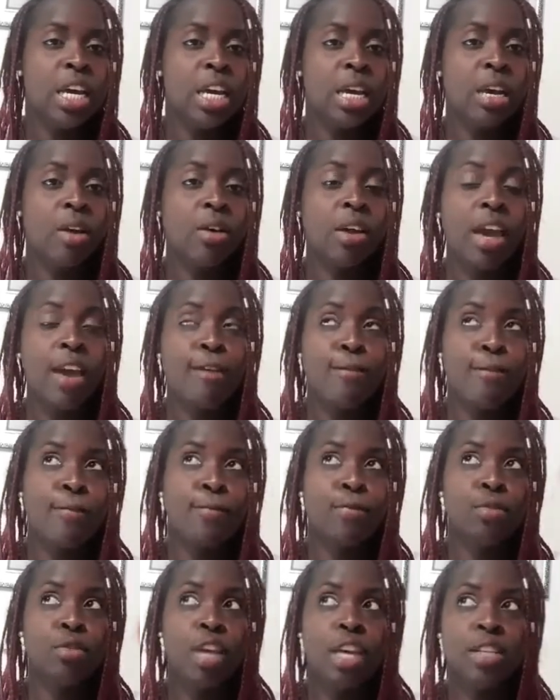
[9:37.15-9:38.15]
Okay,
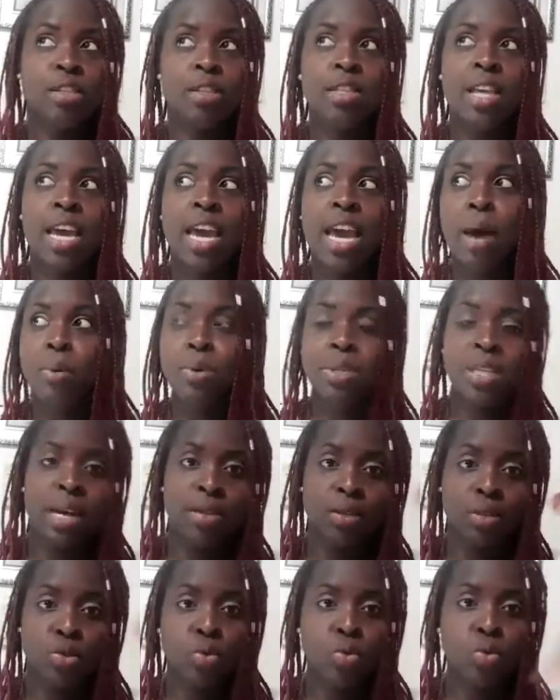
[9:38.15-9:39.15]
yesterday I was at
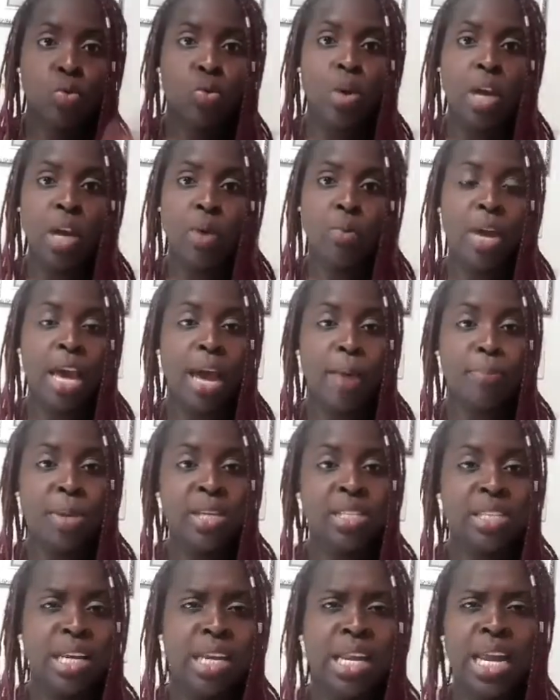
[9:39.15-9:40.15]
school and we had
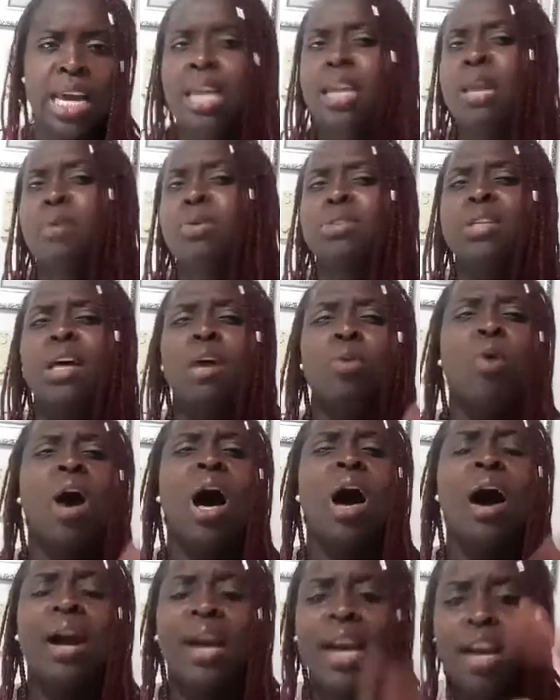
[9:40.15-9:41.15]
painting class, and I was like, wow,
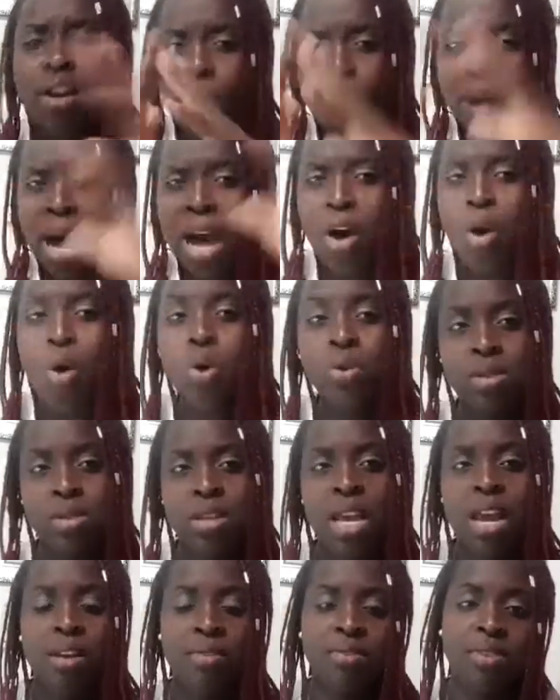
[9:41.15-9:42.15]
I gotta buy a whole
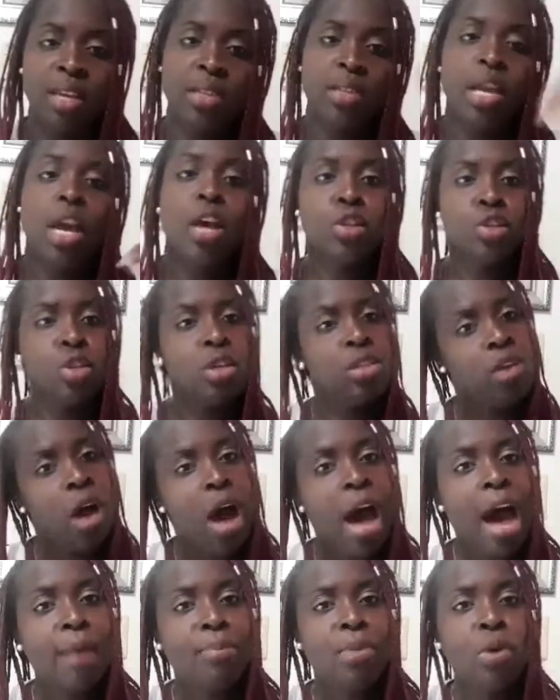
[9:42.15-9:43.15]
set of this. So it's a
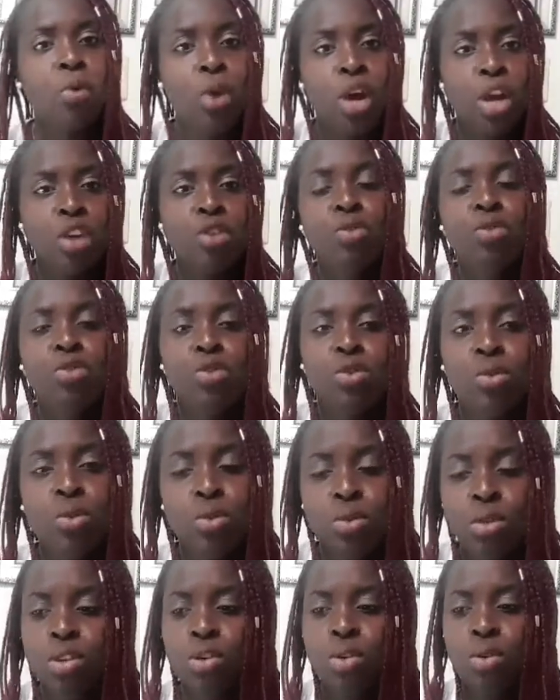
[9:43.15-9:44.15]
hobby where you
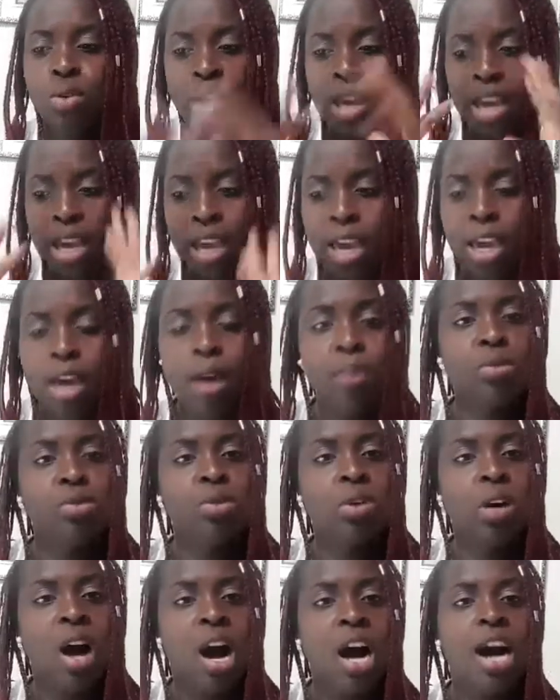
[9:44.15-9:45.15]
use, it helps you
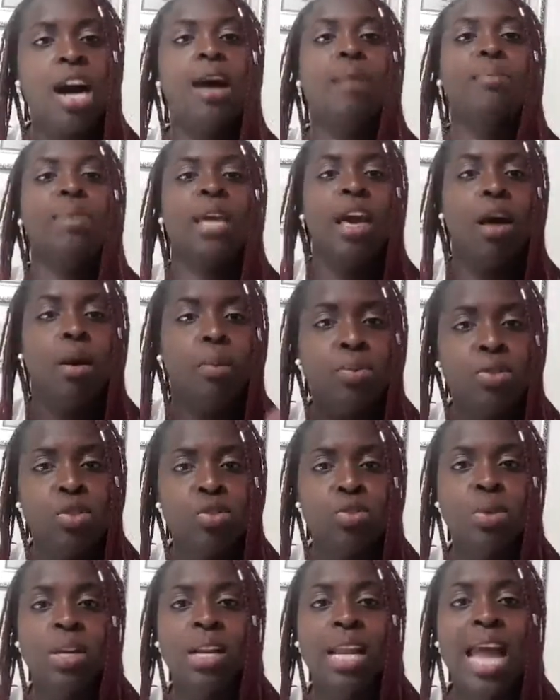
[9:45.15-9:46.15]
calm, it helps you
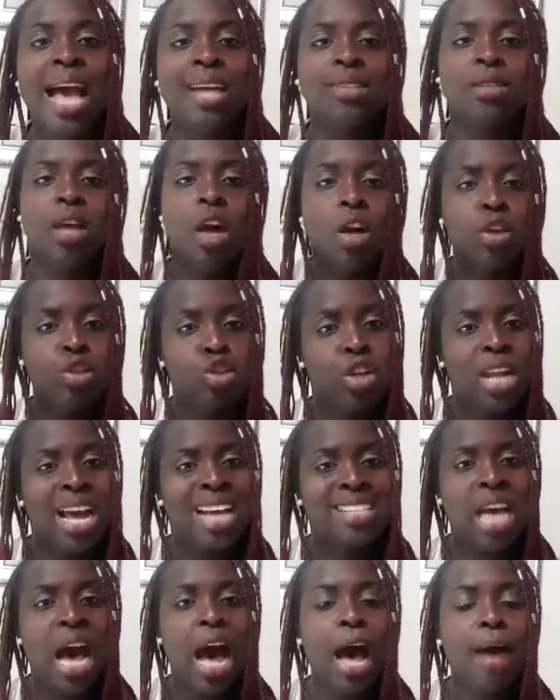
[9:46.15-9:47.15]
relax. So
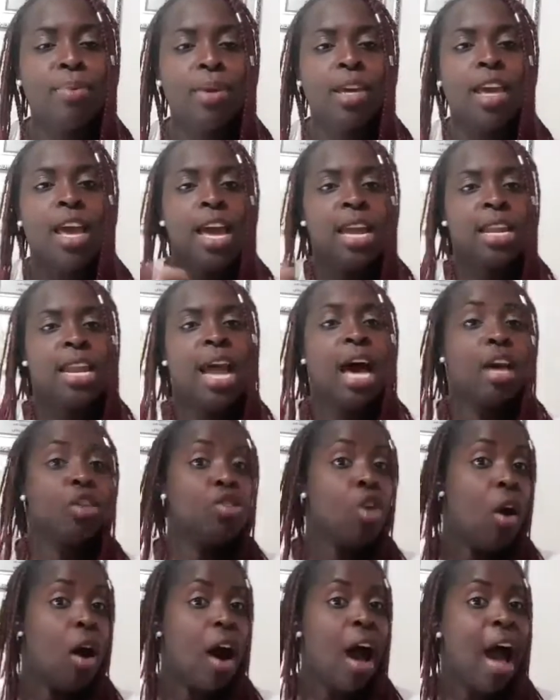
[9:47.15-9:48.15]
that's hobby. Now
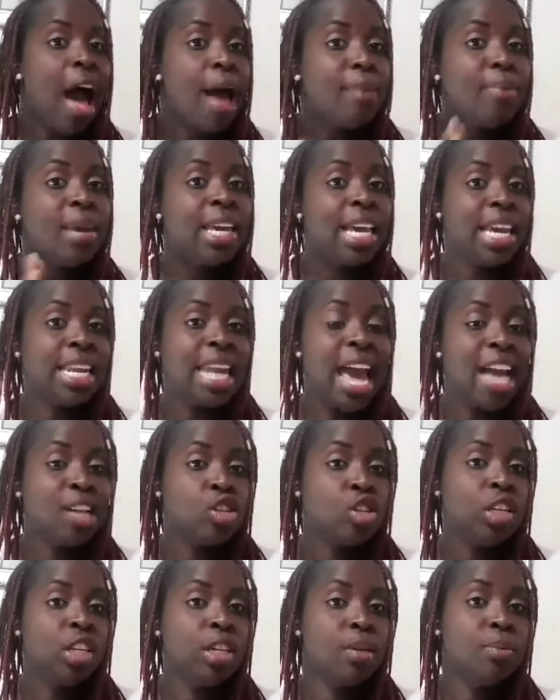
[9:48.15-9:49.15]
your hobby can
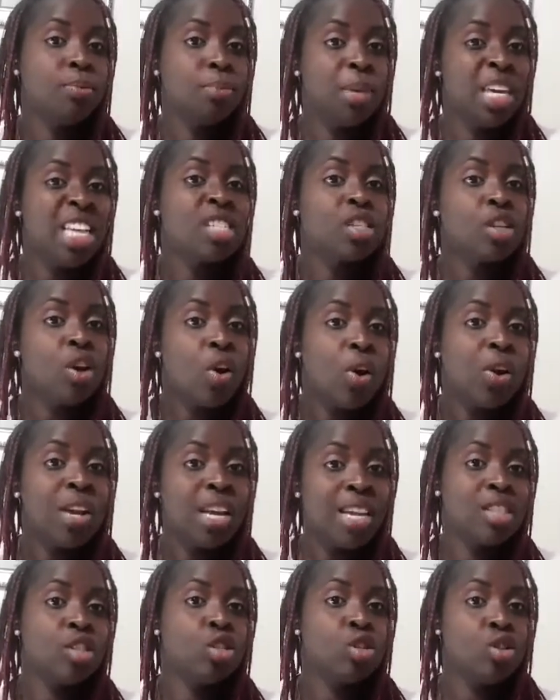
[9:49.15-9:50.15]
actually be turned
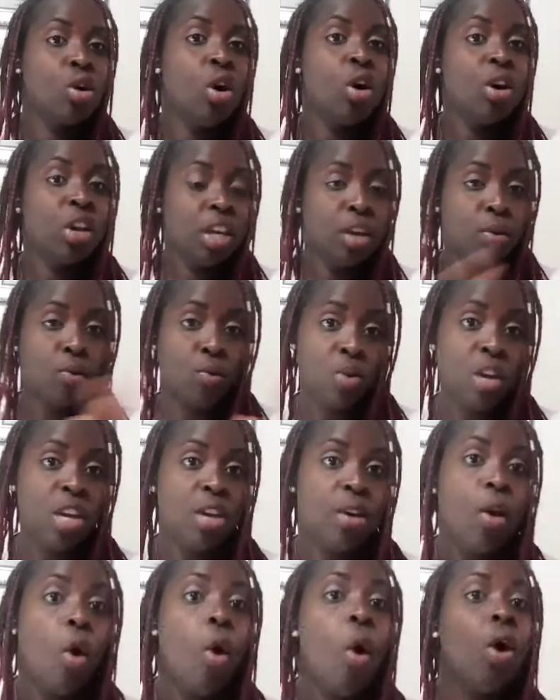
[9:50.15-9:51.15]
into a
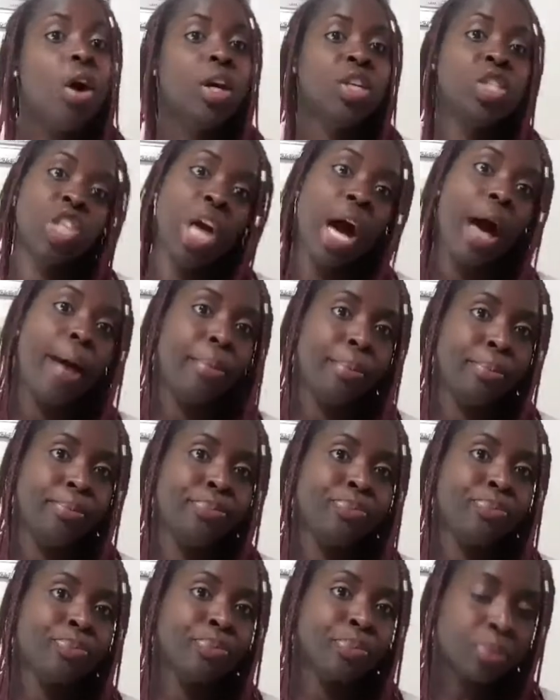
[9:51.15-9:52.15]
career or a job.
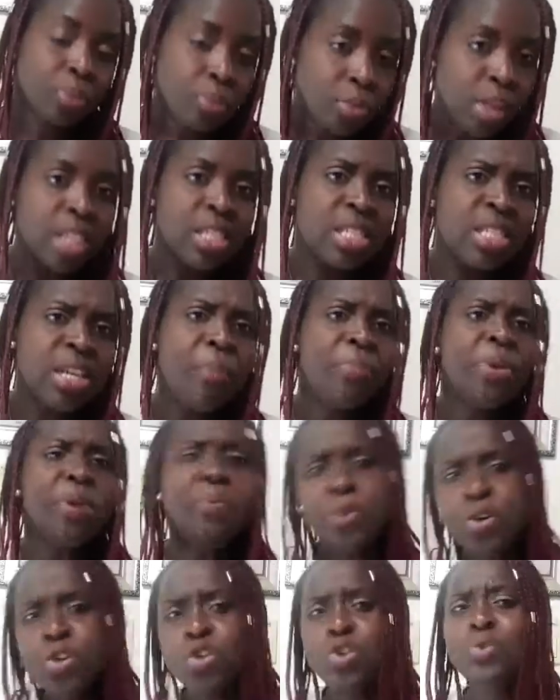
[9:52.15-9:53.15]
Some
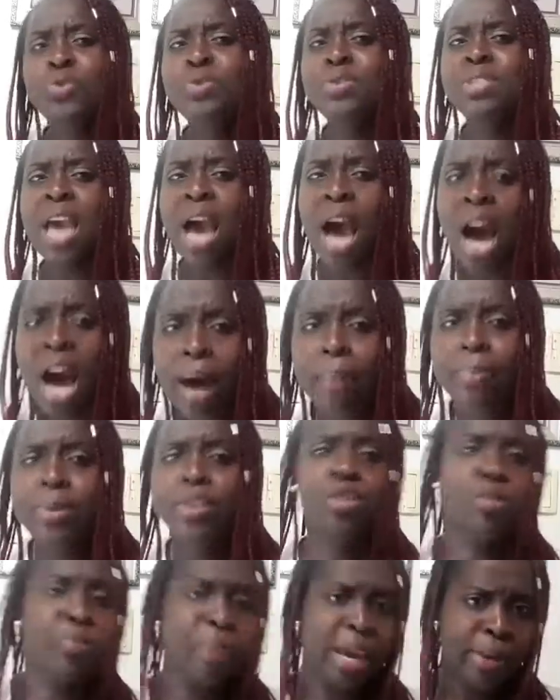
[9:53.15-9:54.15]
people use their hobby
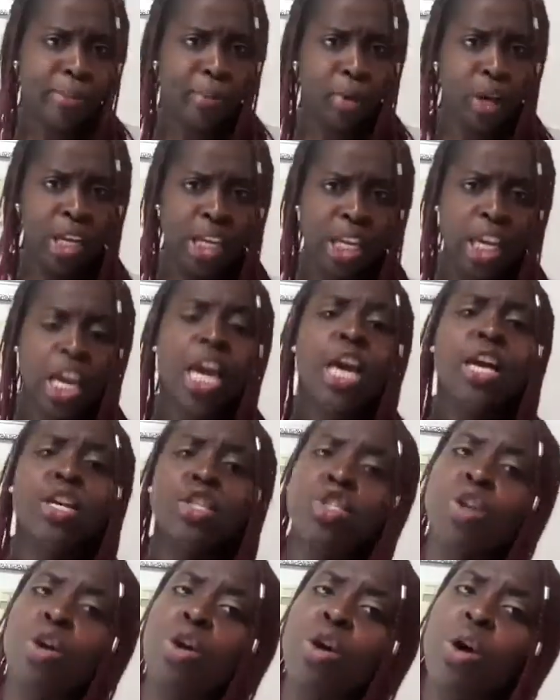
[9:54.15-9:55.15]
to make money.
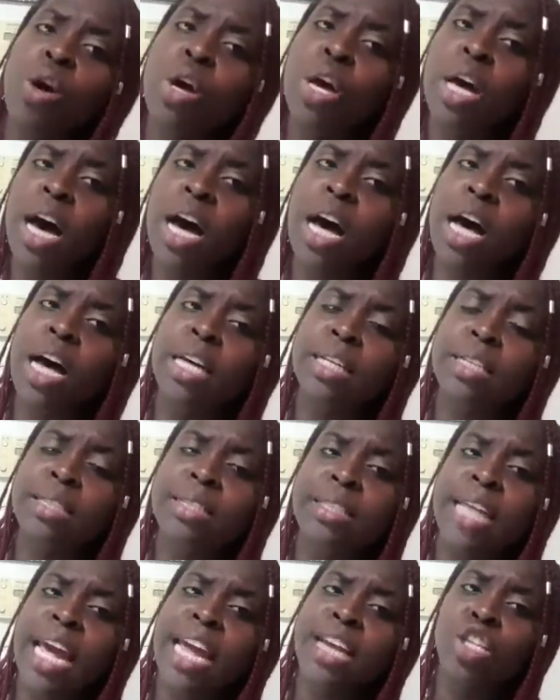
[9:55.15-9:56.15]
So
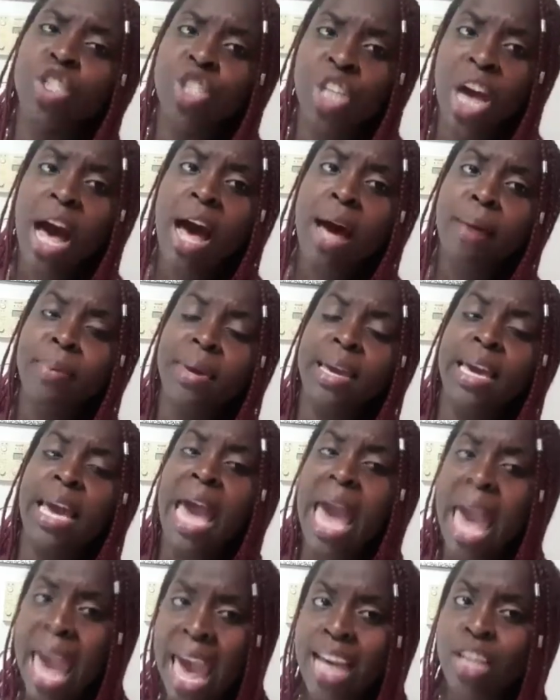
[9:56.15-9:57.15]
then job
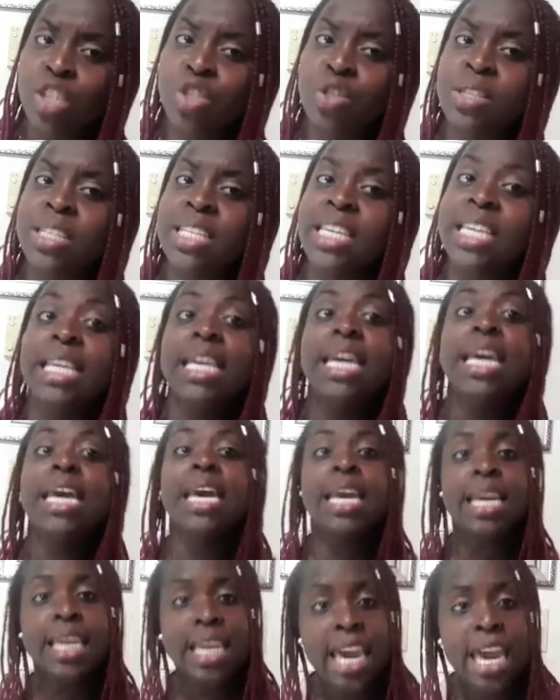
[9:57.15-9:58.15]
actually
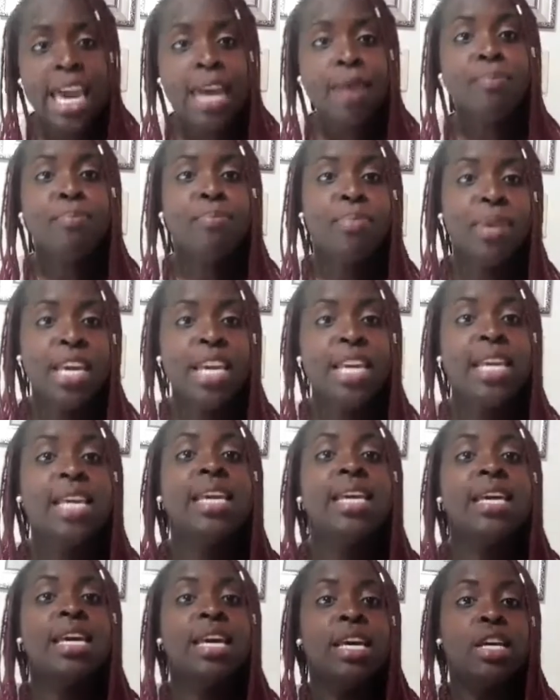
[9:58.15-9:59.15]
can
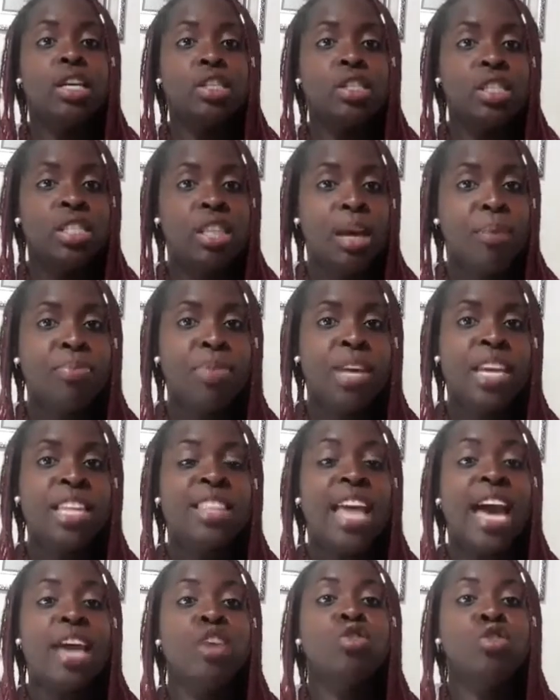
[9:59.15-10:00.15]
be something
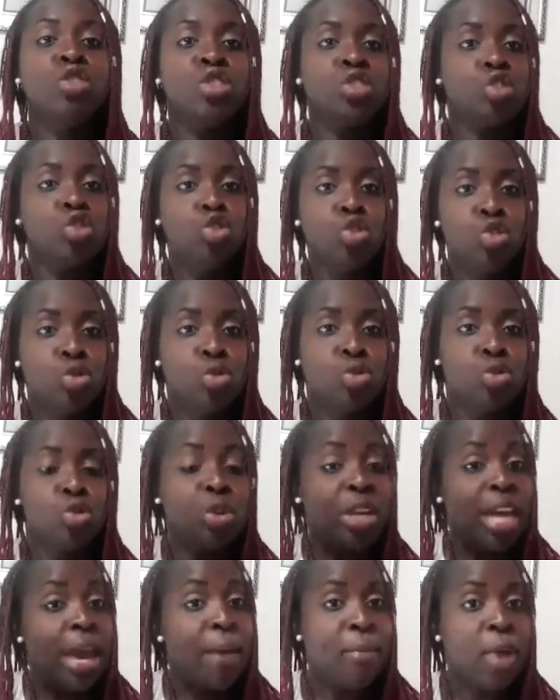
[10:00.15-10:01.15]
that you just use to
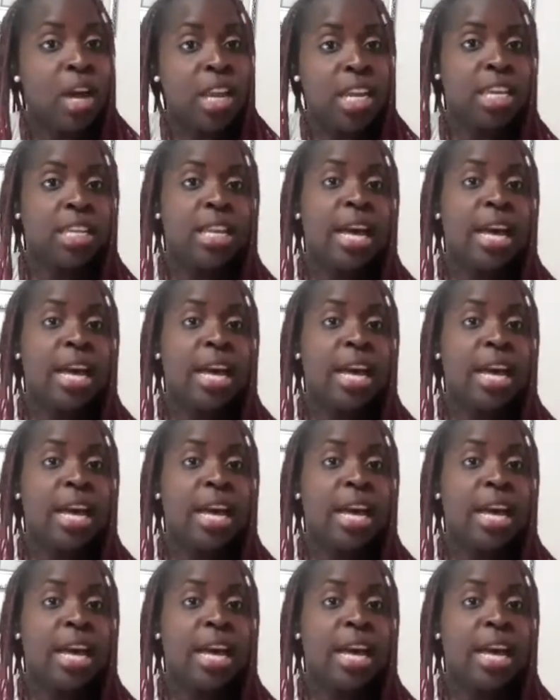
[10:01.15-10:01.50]
get money.